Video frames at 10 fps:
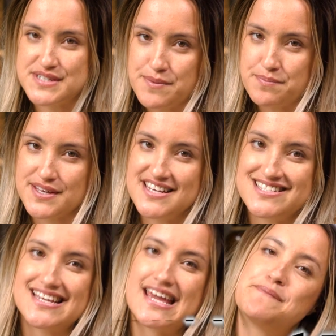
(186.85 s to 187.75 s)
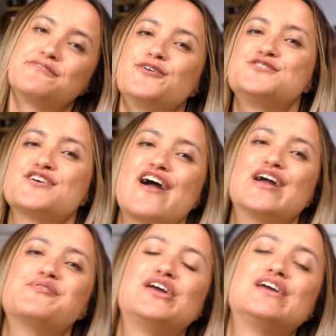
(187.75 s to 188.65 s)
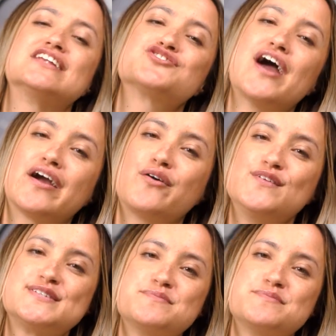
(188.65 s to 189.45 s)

tip is to keep a food diary where you can track all the